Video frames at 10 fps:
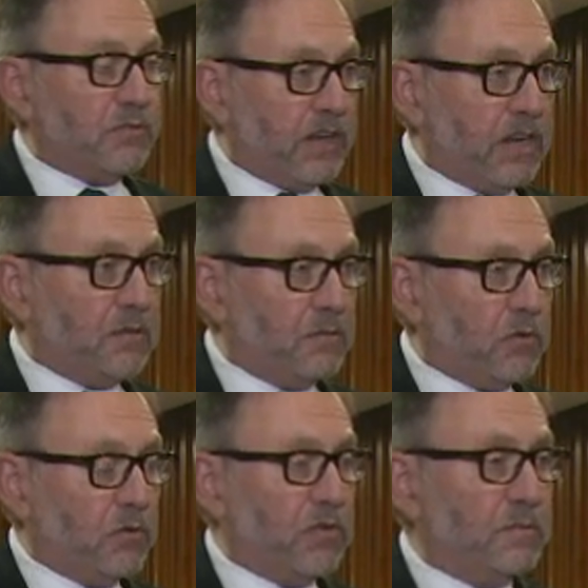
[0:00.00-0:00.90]
very
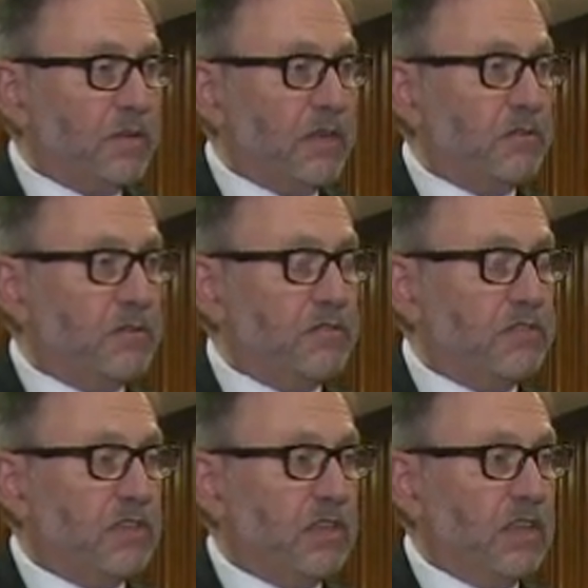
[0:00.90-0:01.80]
important
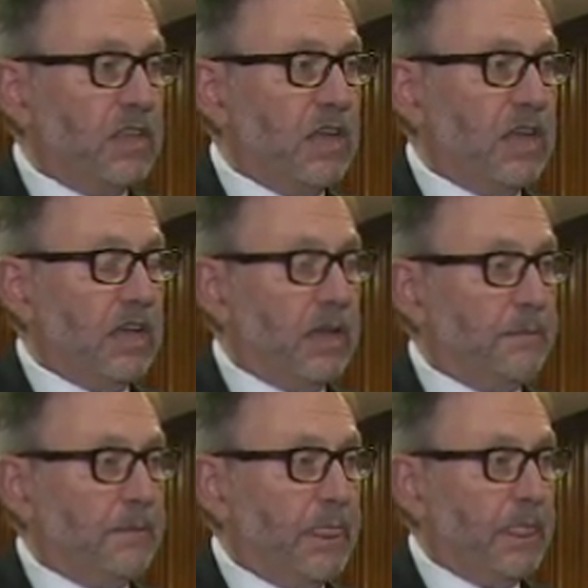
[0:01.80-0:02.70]
because
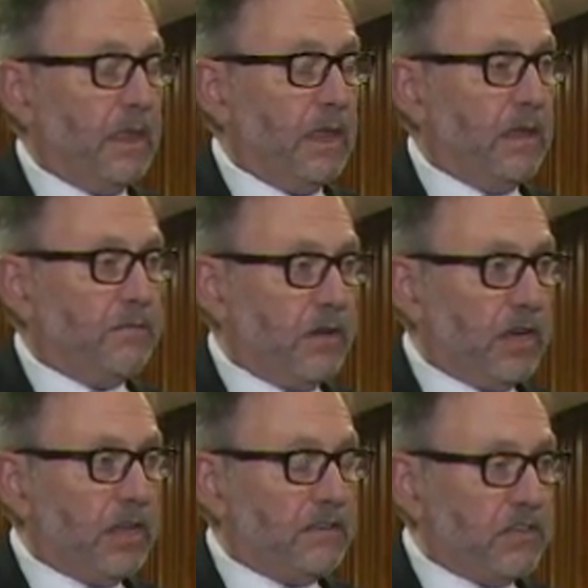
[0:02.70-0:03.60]
a
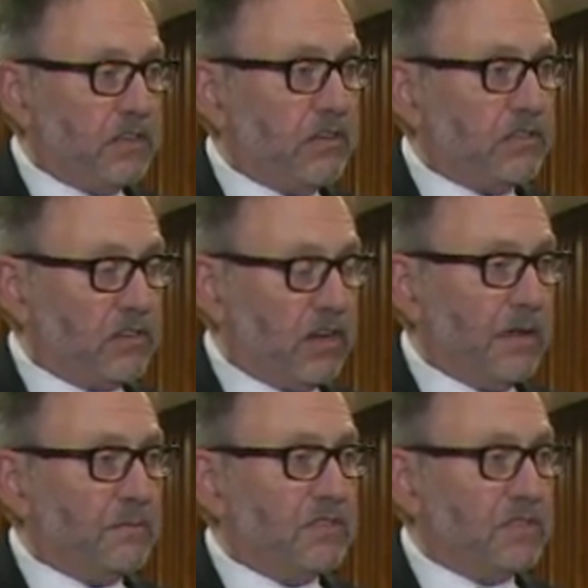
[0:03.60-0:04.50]
very serious
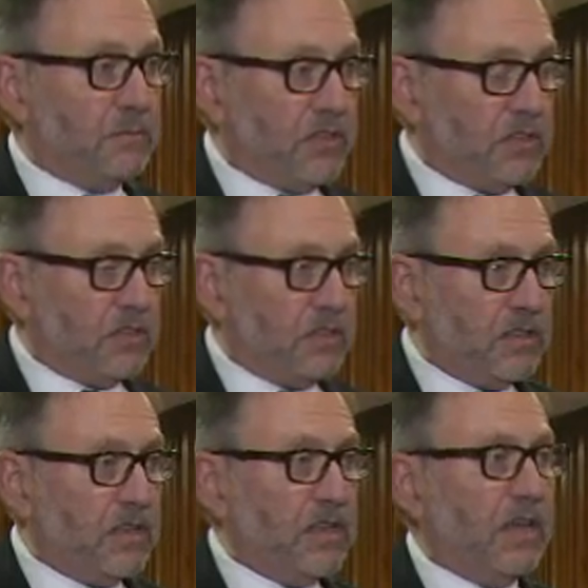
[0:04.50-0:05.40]
crime was committed.
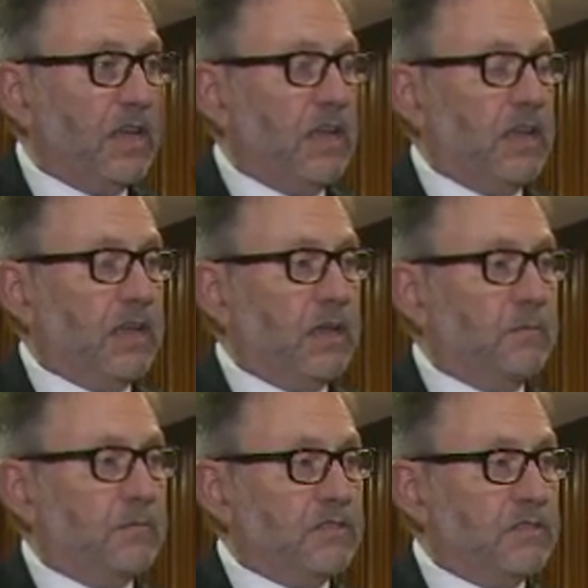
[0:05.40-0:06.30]

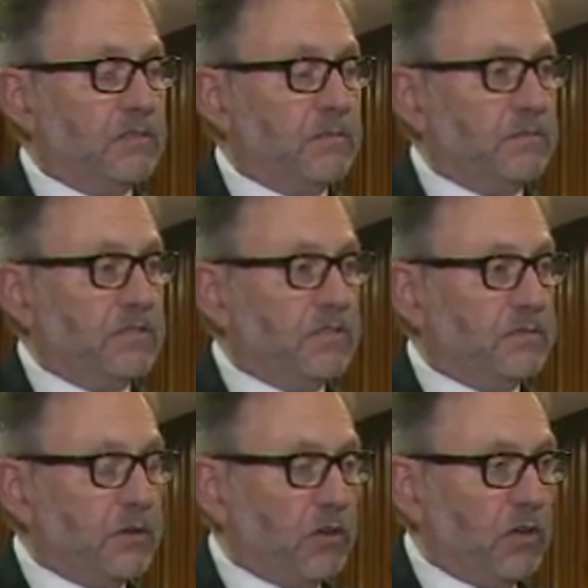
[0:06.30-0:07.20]

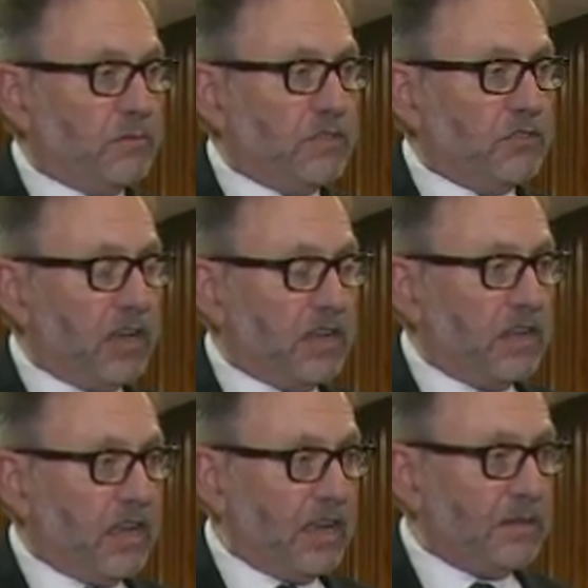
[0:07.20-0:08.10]
Mrs. Mugabe
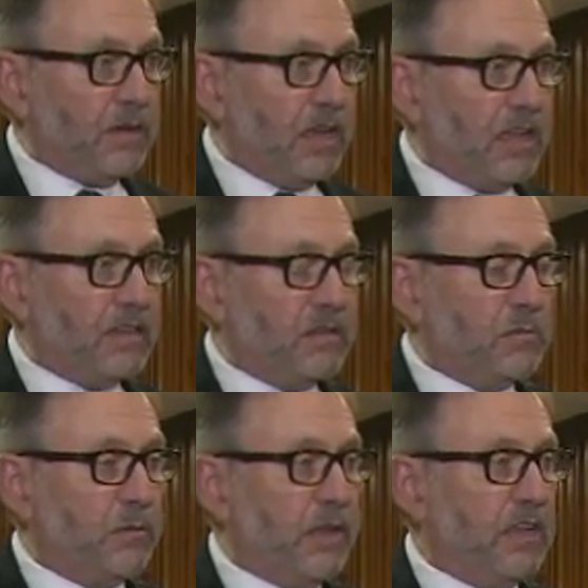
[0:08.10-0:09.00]
tried to hide behind
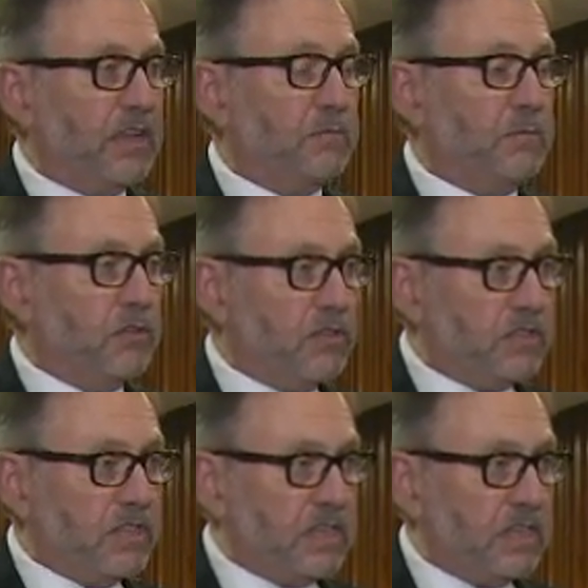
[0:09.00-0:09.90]
diplomatic
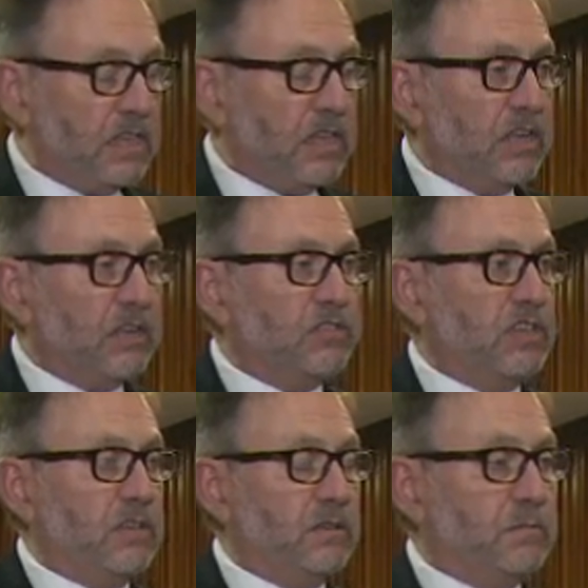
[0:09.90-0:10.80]
immunity.
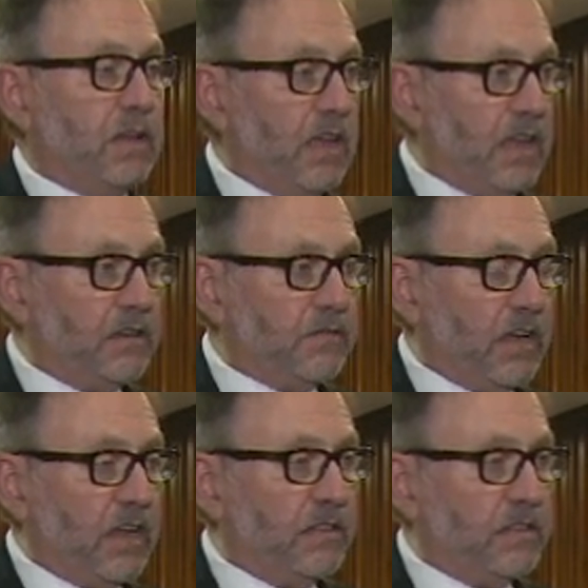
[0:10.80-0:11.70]
She applied
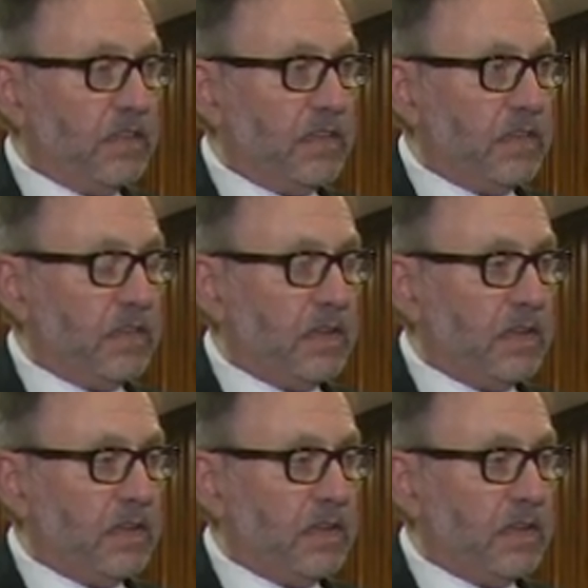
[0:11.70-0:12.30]
via the